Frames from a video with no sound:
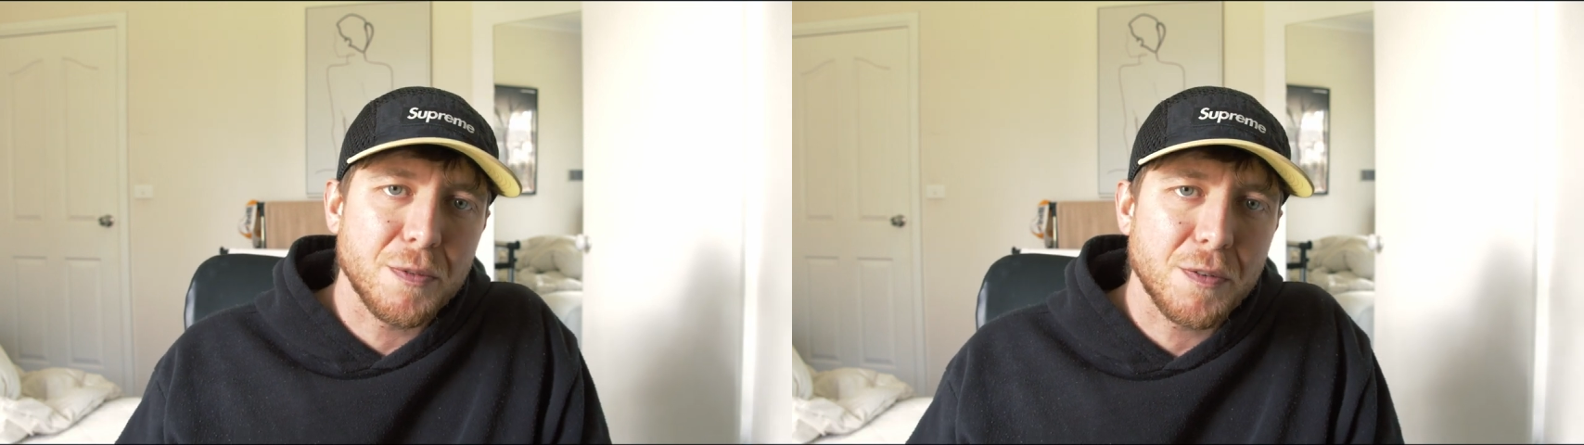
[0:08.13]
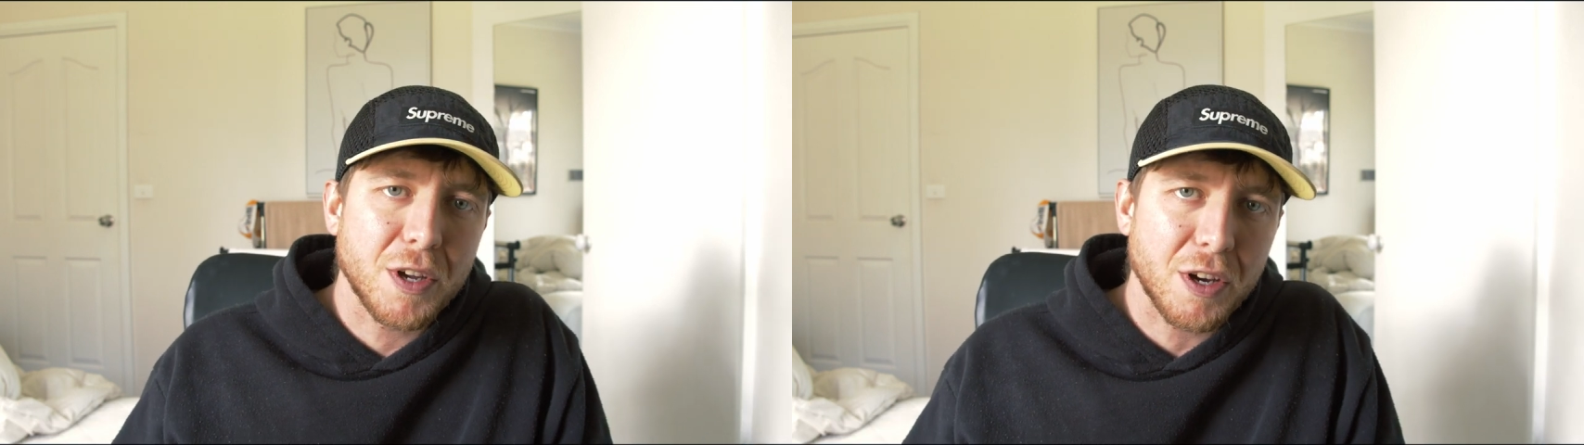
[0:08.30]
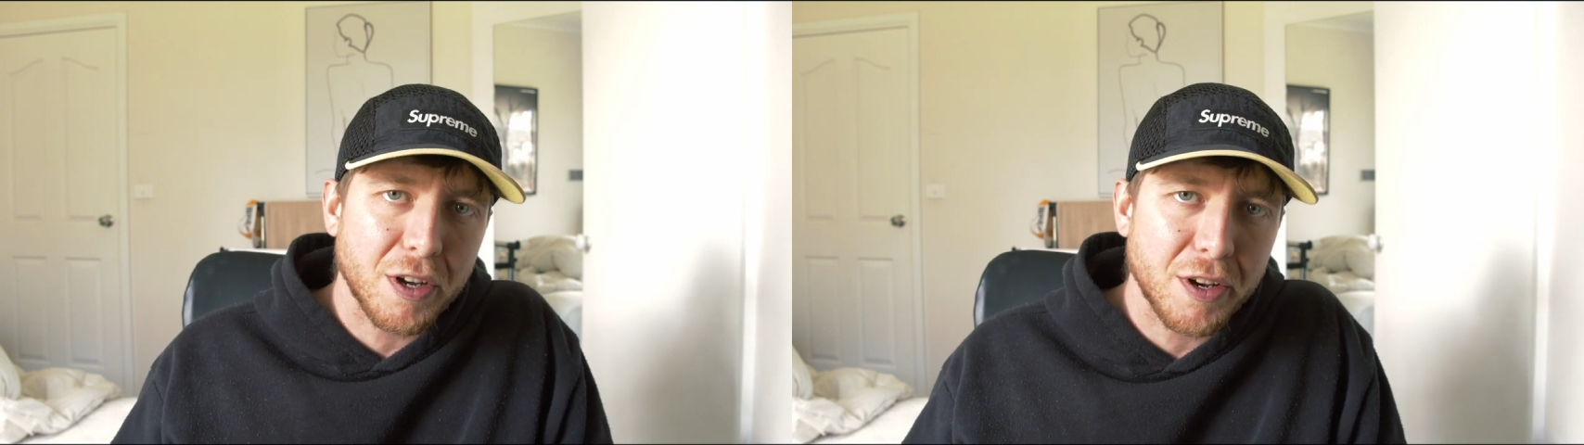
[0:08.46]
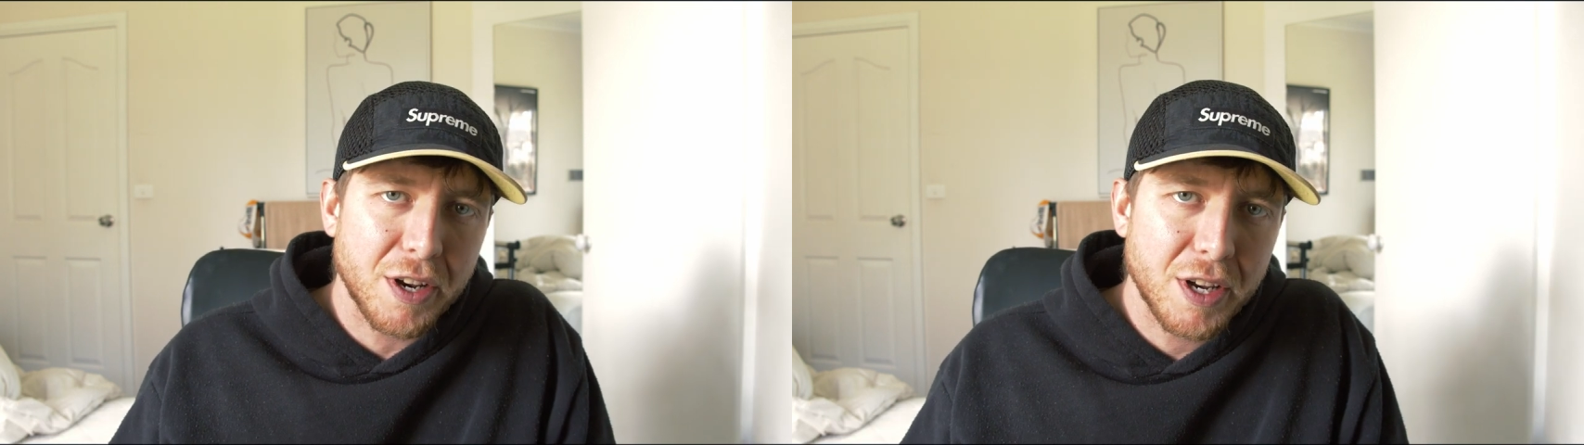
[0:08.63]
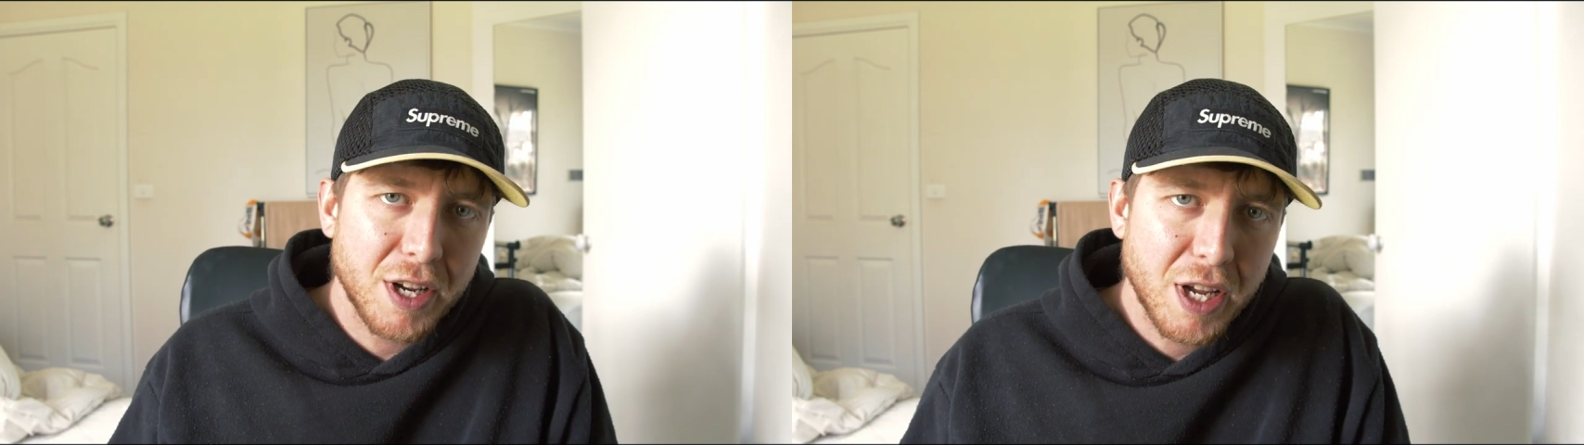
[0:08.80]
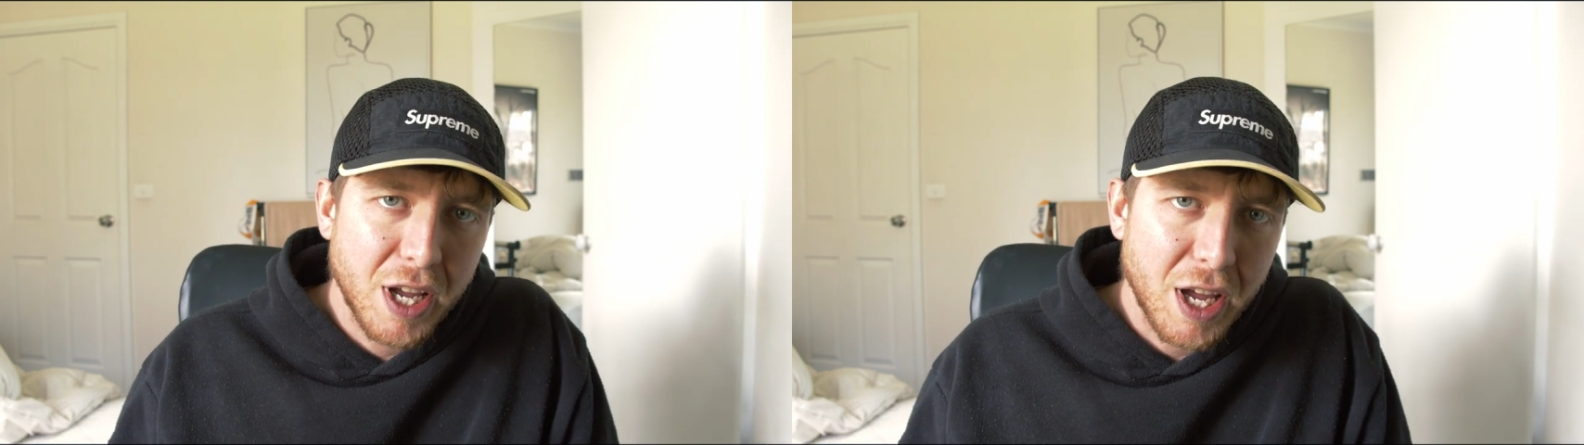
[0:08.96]
of
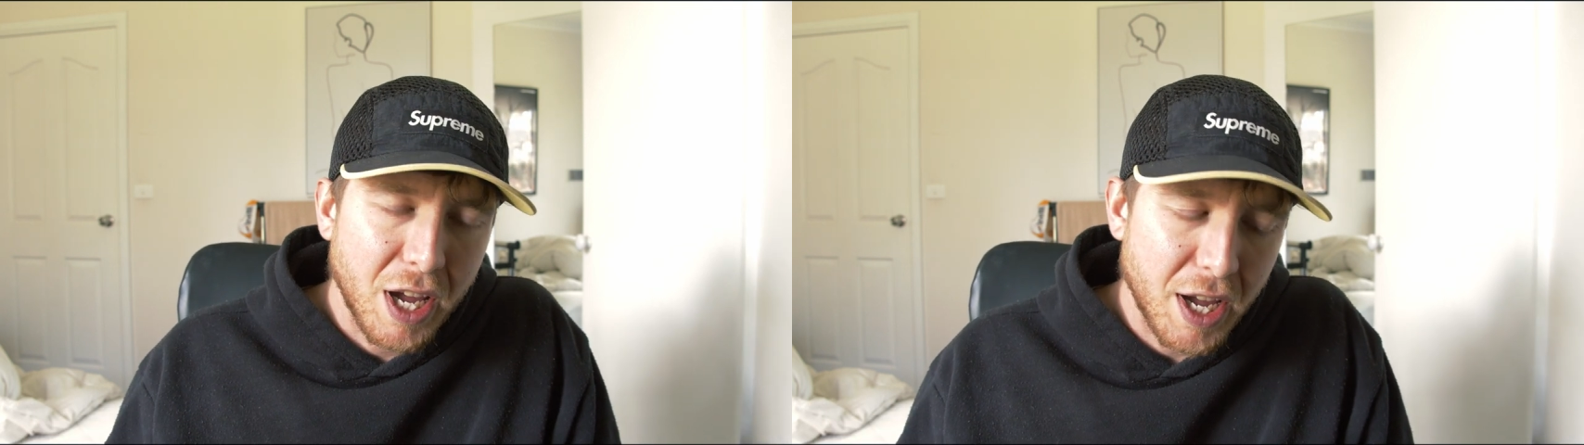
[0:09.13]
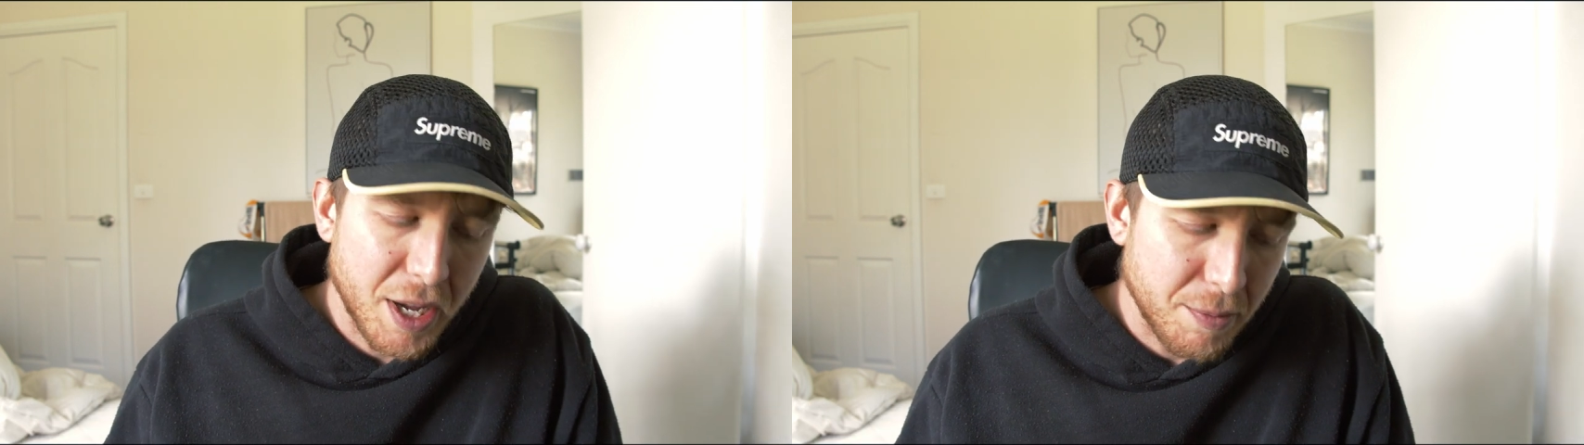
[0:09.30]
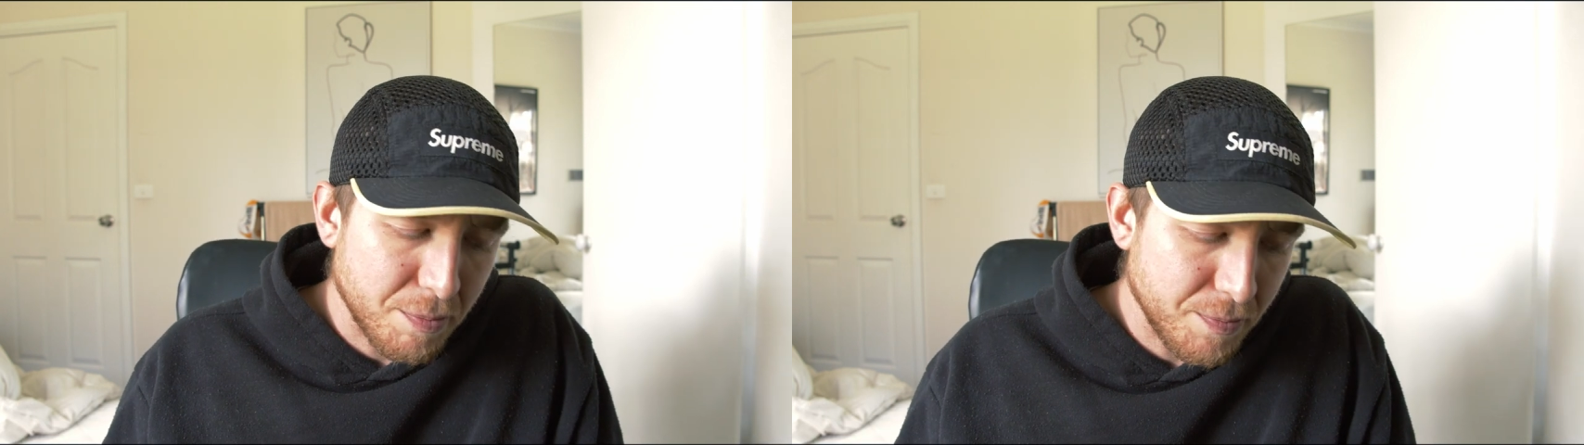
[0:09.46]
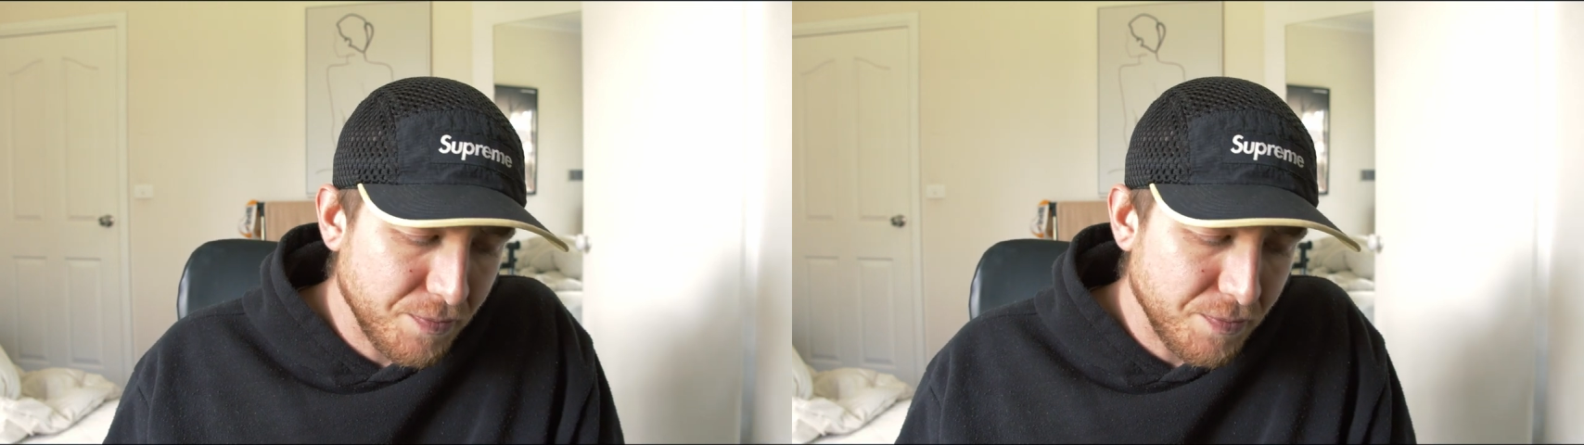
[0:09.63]
God?